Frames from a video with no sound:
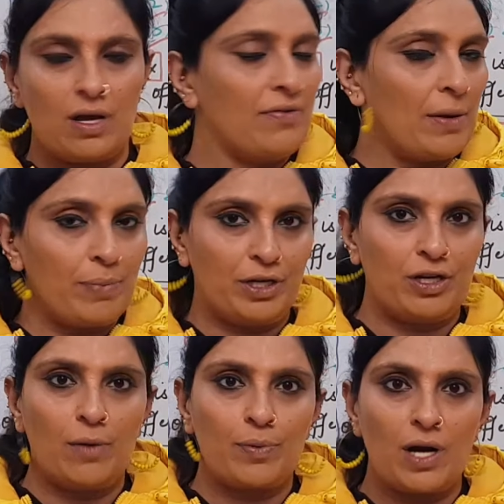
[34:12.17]
that
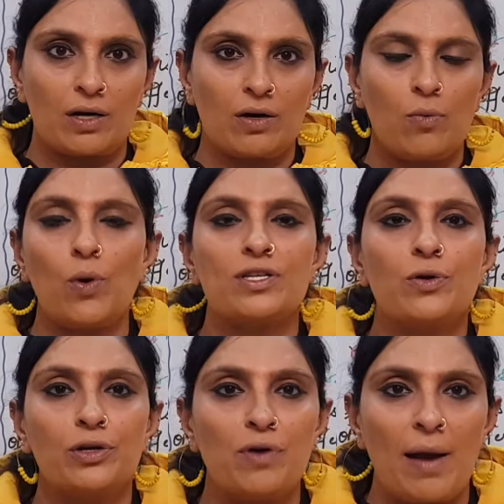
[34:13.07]
particular product, what is
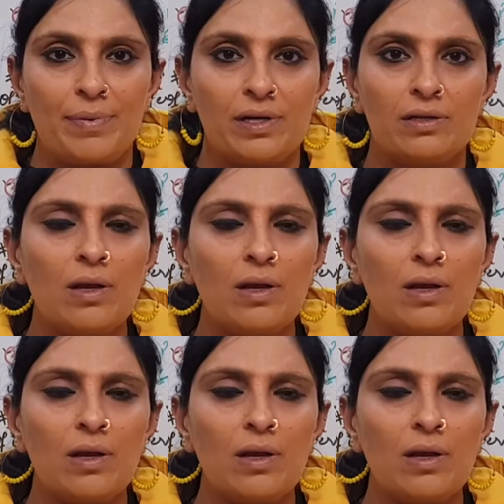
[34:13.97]
going to happen?